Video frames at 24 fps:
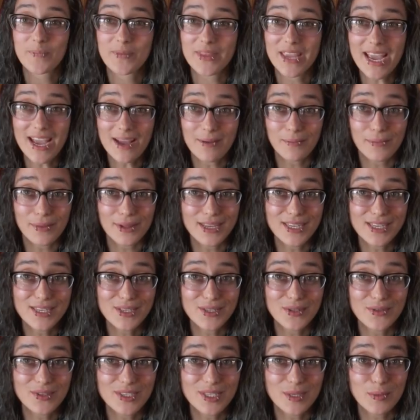yeah, please
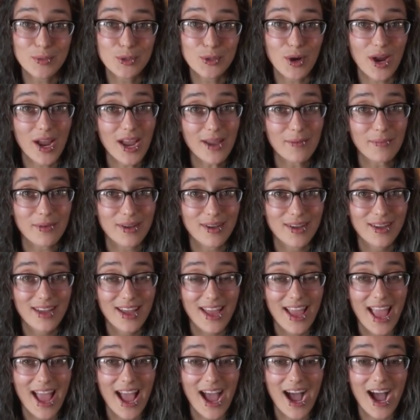do subscribe.
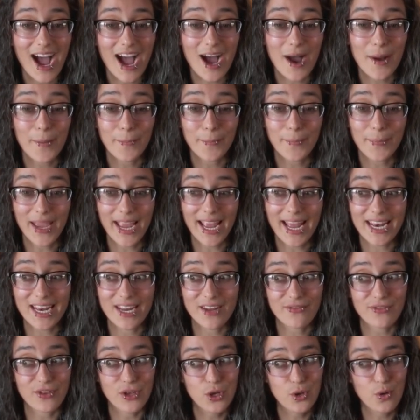And
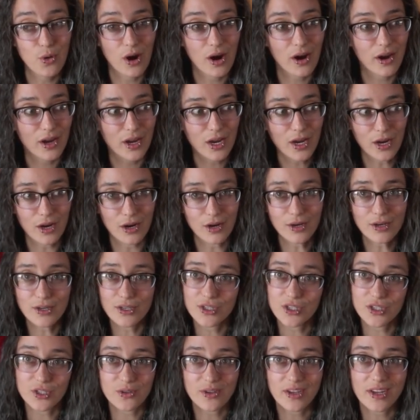if you are here
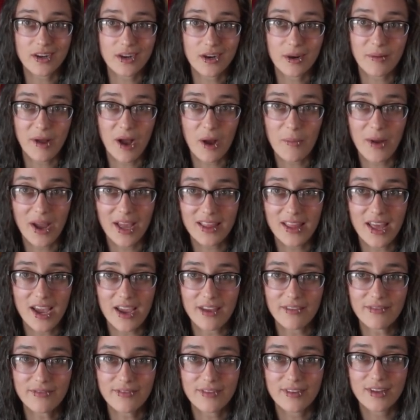to hear about my
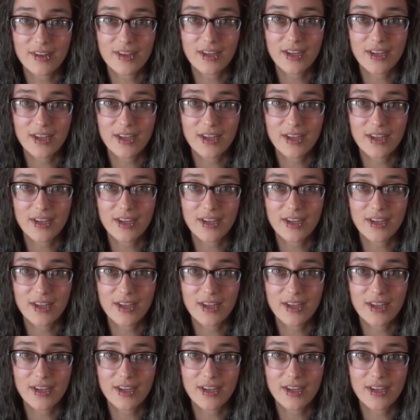life,